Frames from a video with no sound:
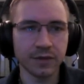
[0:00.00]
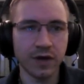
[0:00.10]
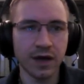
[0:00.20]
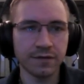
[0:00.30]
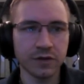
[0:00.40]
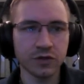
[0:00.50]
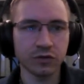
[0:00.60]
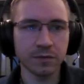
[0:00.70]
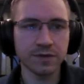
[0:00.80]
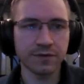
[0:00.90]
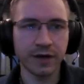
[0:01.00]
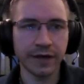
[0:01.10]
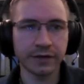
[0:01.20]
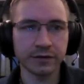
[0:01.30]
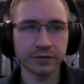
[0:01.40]
you have the scripts
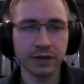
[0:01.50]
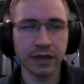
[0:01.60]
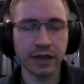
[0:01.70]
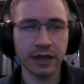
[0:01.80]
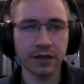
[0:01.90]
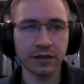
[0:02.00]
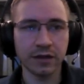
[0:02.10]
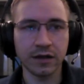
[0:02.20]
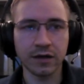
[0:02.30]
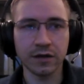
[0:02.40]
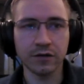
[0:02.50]
file in the